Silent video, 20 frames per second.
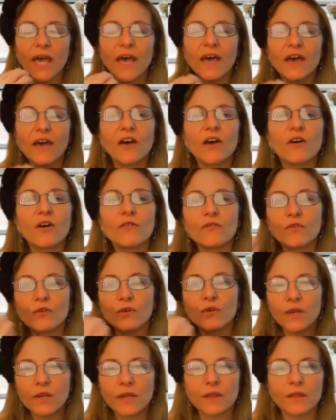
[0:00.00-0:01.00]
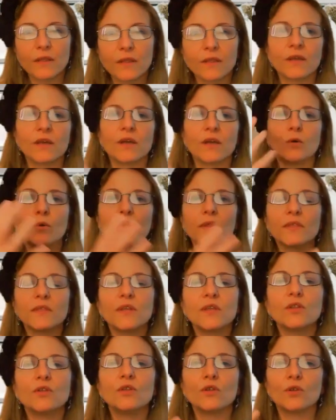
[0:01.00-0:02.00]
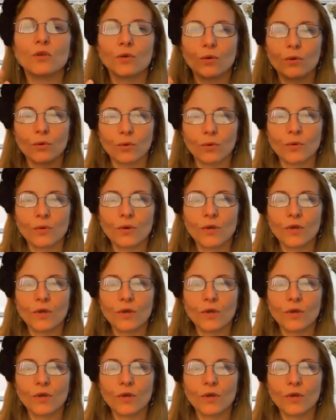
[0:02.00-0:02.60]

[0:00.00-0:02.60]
everything within you